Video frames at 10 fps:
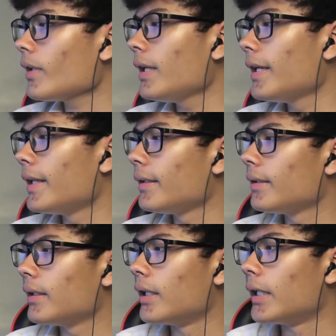And
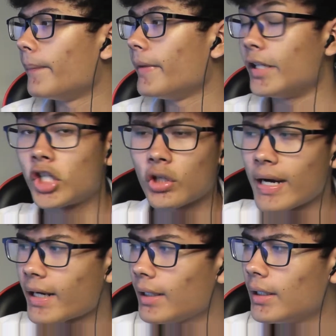in
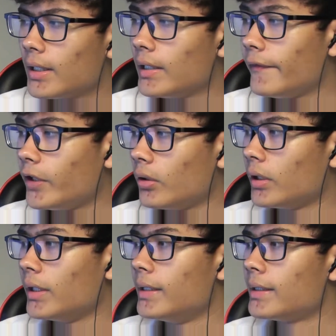Shrek, Fiona
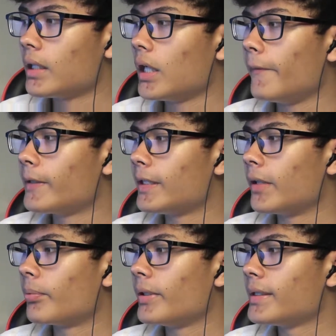is obviously the
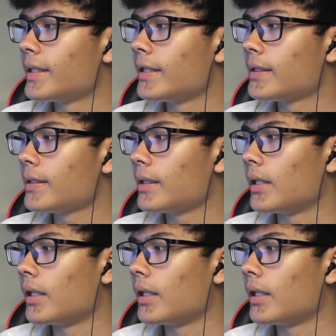princess.